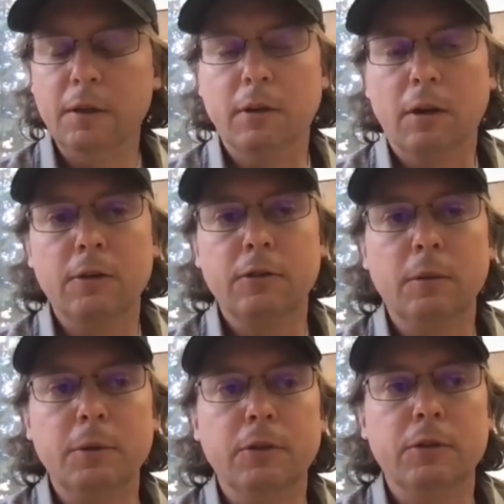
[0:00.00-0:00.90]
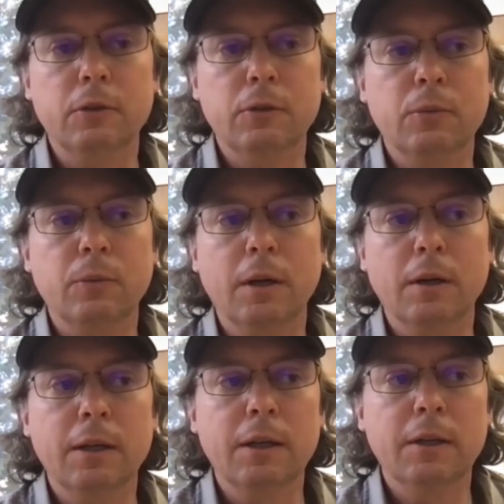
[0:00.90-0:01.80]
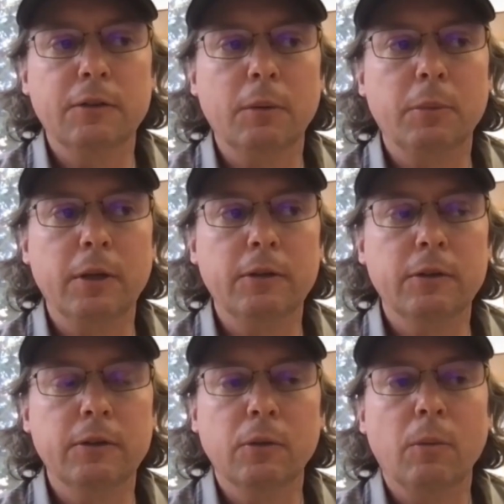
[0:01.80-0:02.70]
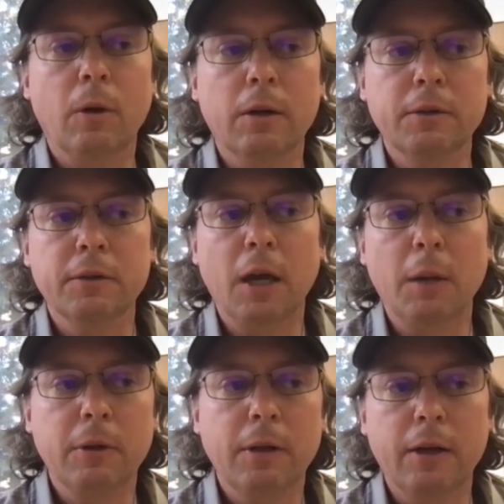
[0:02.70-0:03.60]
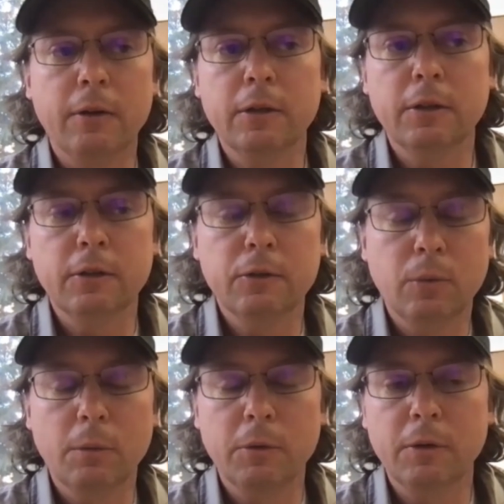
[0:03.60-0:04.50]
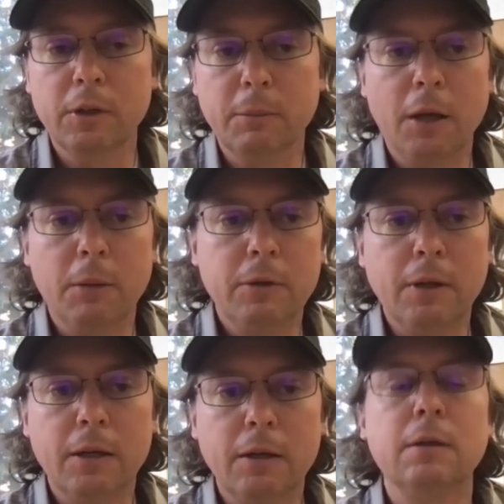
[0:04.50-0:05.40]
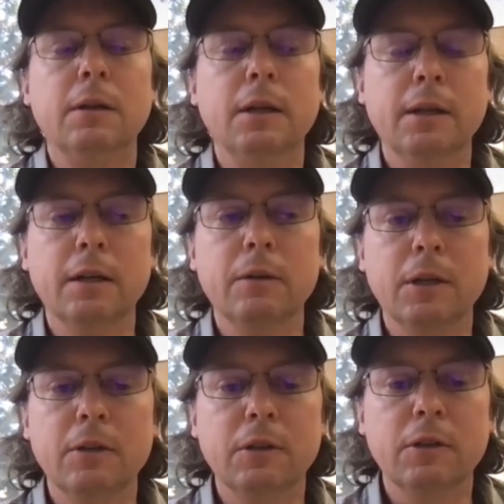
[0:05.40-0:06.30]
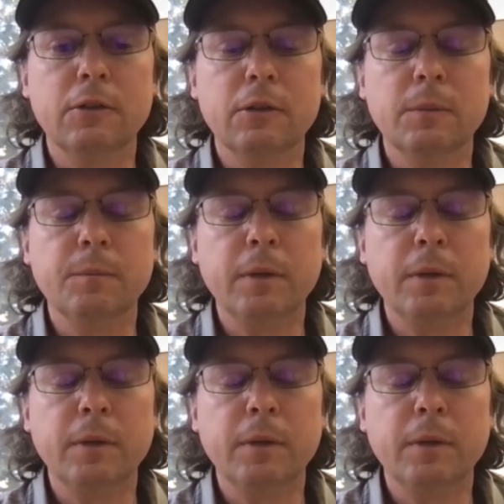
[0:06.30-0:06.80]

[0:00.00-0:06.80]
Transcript: There are some issues where in some places the water at the top of the ladder is warmer than the bottom of the ladder, and that creates an issue.